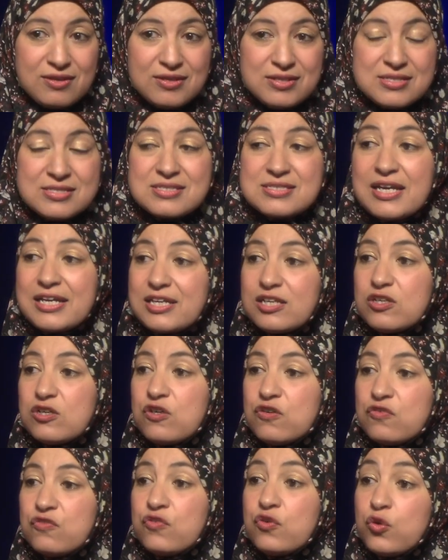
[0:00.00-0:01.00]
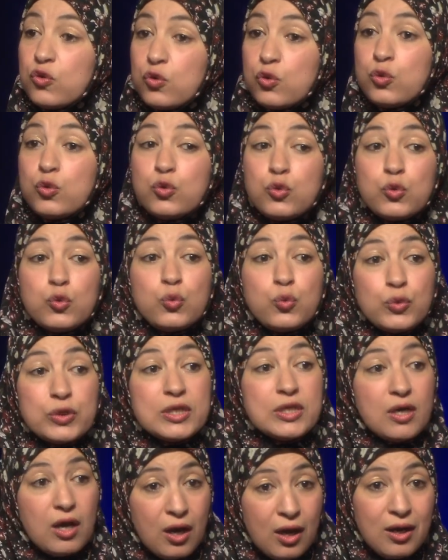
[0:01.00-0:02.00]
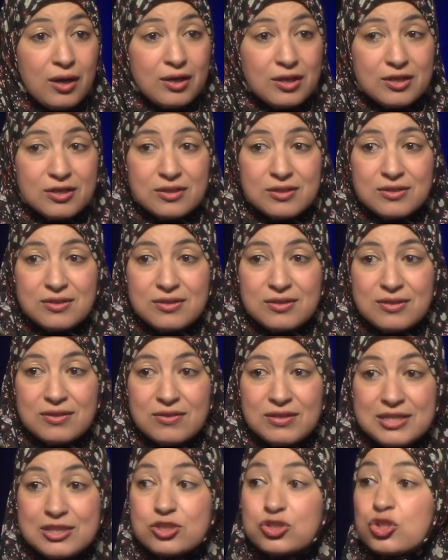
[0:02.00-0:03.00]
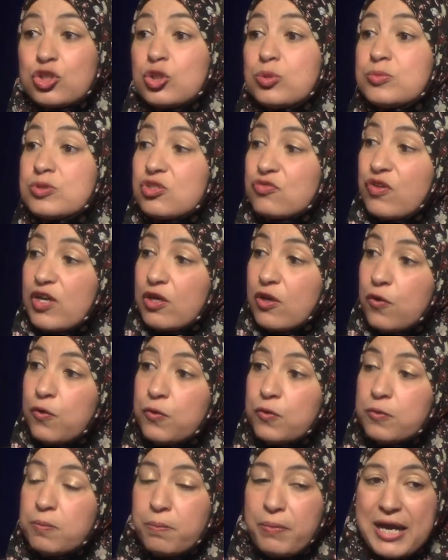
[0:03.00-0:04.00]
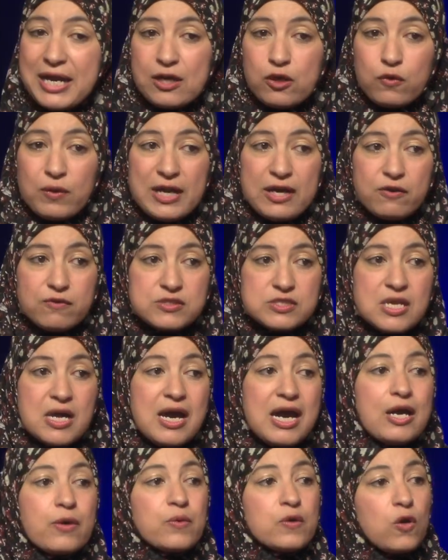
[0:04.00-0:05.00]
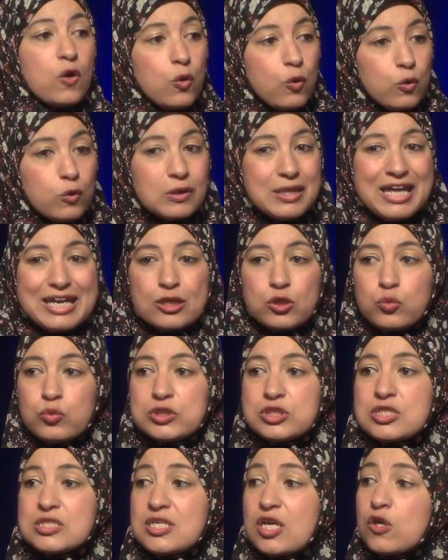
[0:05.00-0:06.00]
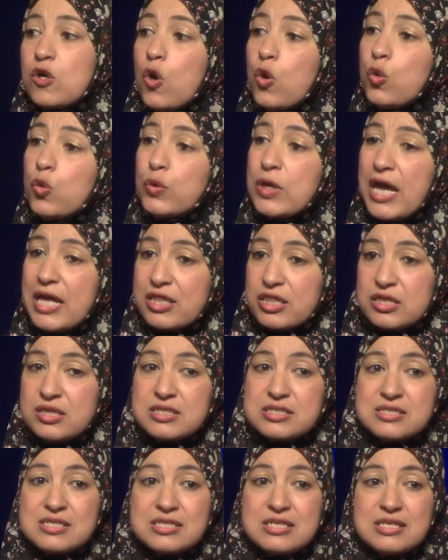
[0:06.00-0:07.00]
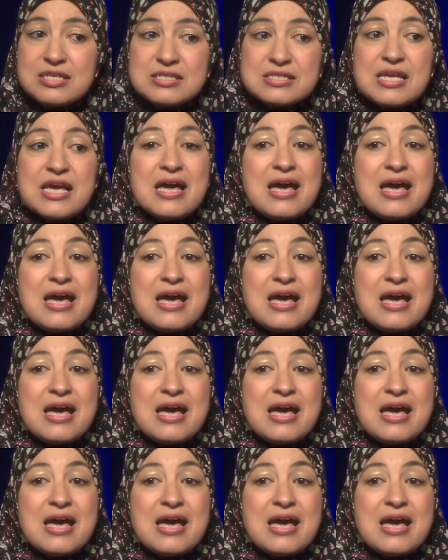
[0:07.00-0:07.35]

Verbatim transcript: sight of who we are in terms of our own backgrounds, our own languages, our own ethnicities,